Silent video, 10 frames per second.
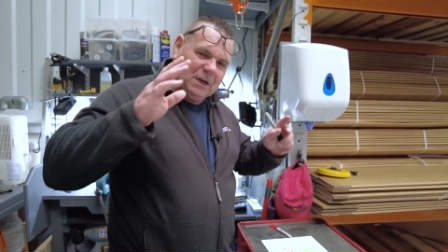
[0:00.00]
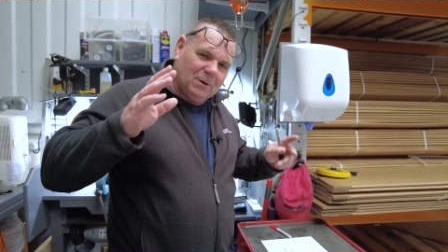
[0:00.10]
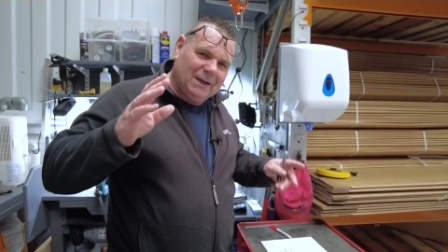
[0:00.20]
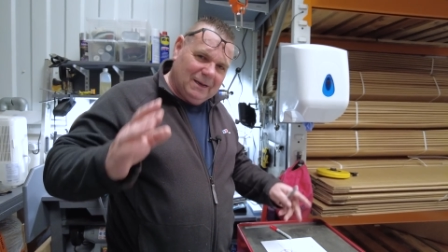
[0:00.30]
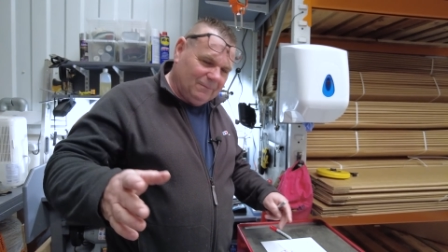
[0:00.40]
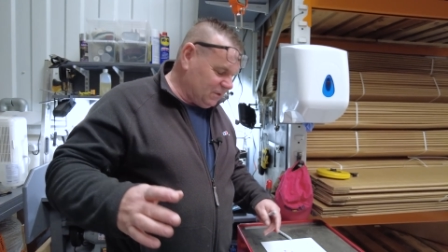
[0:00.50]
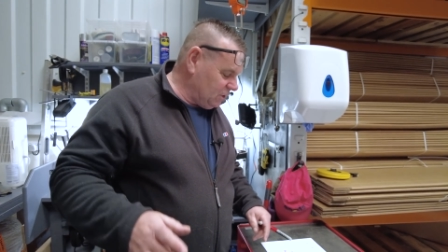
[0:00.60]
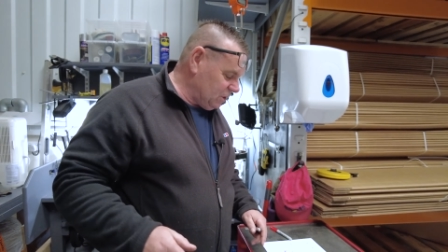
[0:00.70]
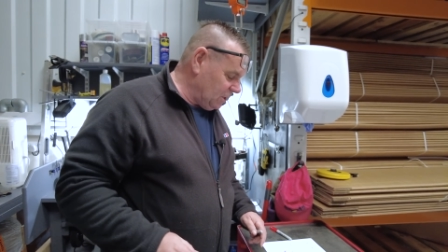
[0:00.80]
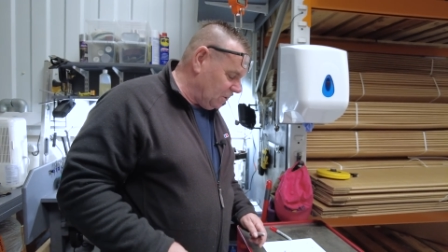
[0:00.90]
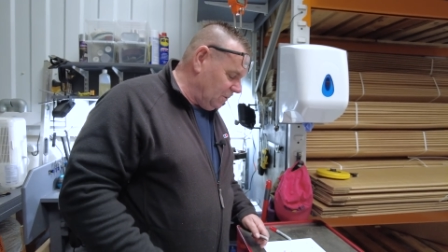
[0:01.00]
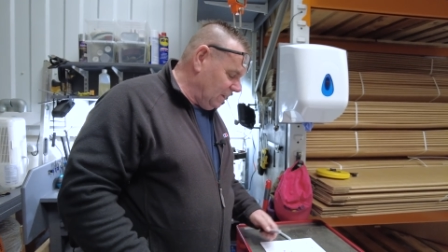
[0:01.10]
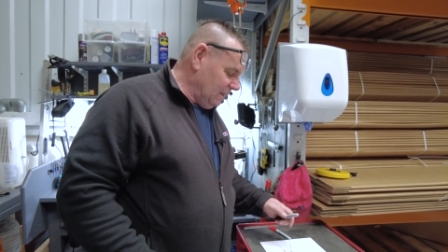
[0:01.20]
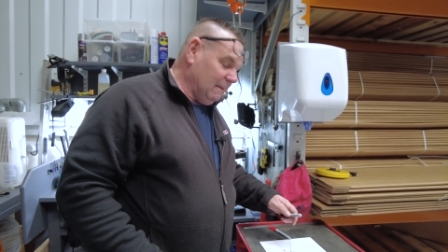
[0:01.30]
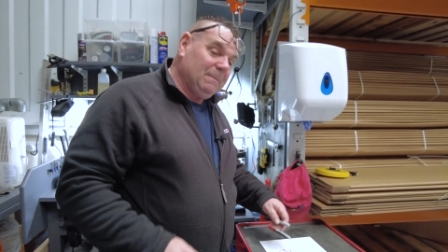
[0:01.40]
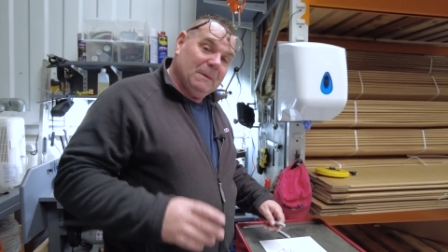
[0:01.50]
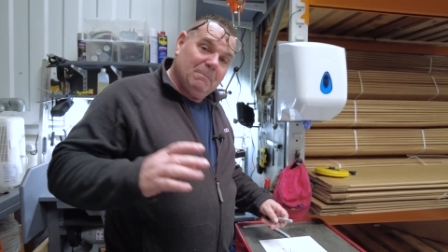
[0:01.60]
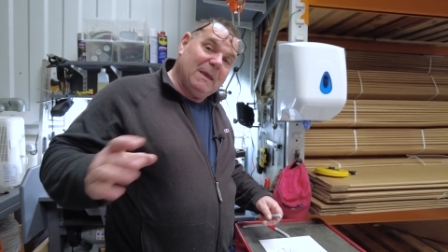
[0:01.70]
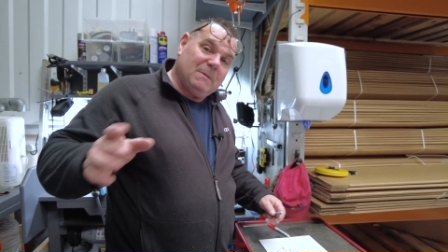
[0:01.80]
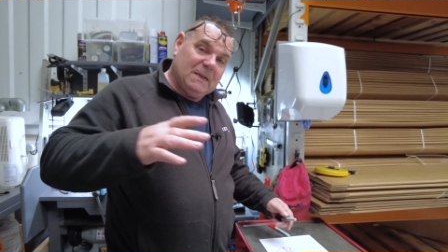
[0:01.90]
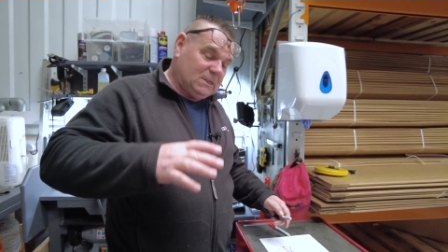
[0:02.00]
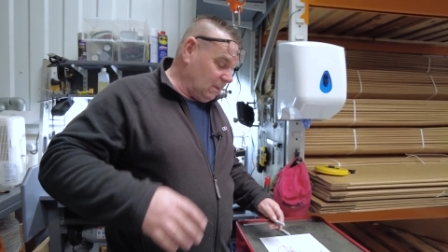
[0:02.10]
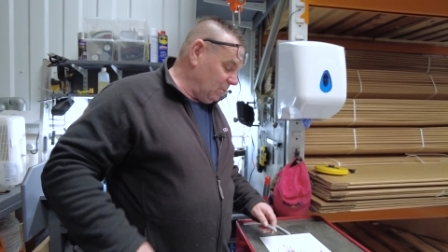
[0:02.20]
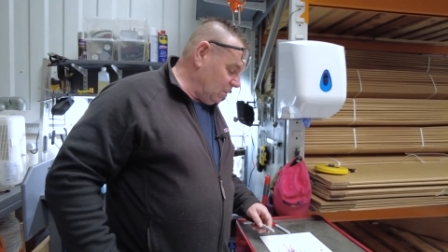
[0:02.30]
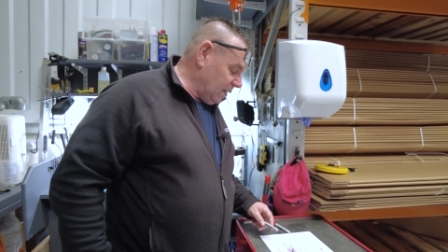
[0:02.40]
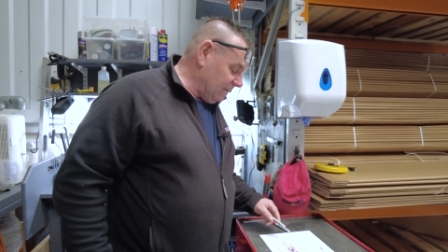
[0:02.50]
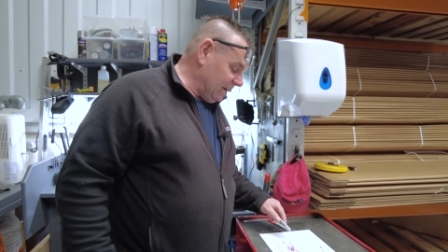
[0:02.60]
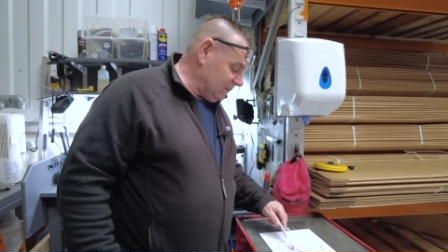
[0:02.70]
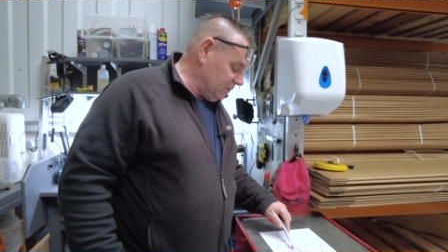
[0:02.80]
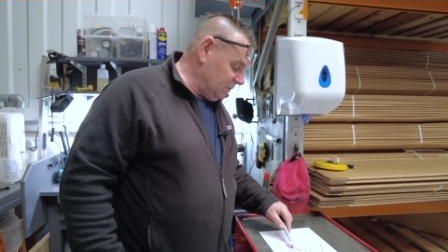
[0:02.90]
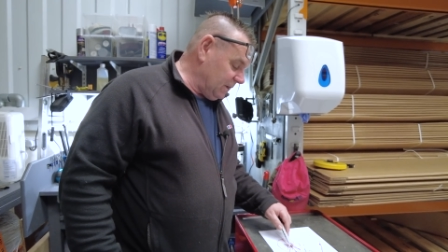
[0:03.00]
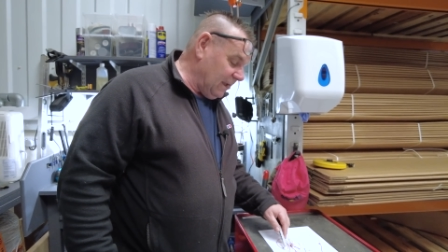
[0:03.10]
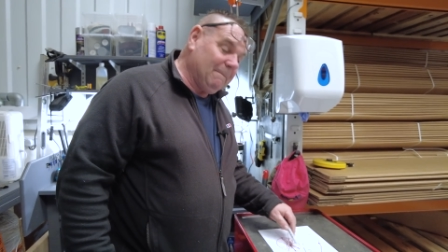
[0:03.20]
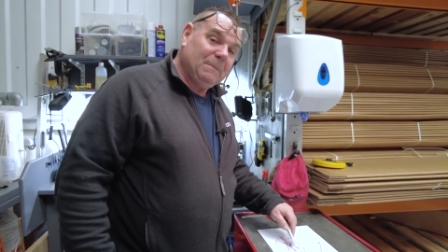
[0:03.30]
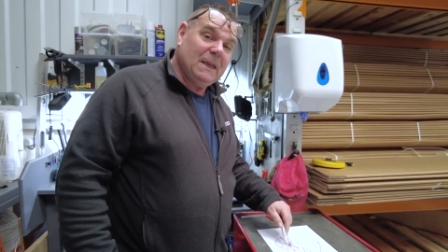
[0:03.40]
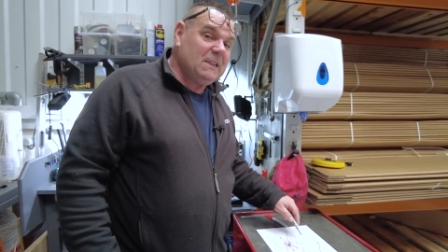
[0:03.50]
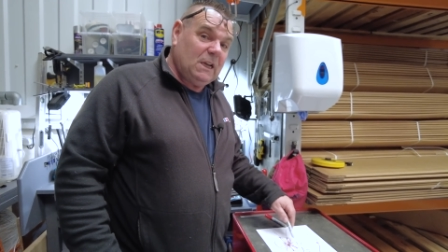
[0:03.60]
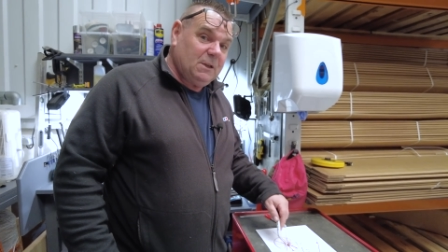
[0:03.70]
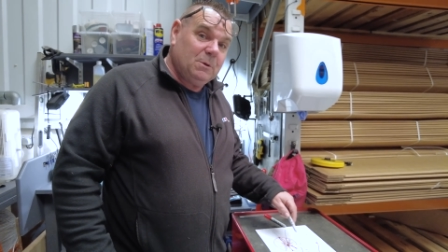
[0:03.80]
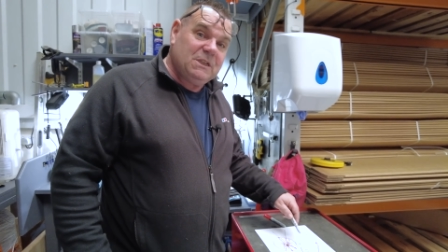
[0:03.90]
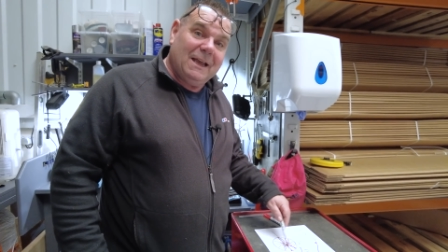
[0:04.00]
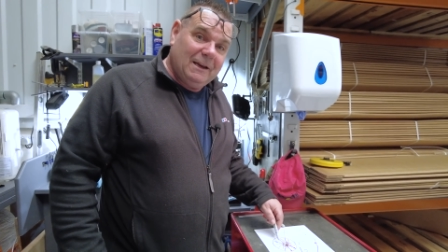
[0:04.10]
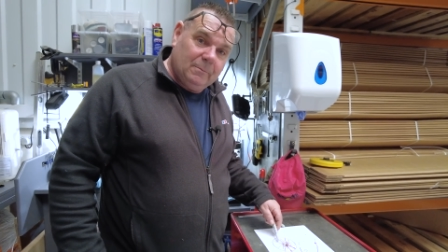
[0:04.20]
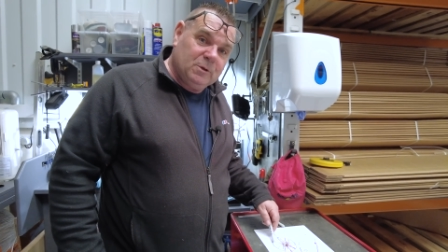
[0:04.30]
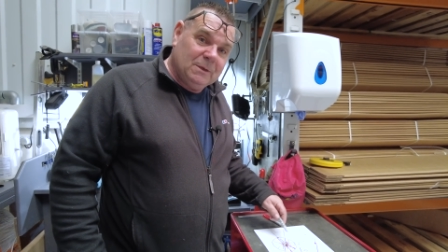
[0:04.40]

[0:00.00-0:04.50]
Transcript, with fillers: that I'd love to do. Maybe this summer we'll get around to doing it. He said there was negligible.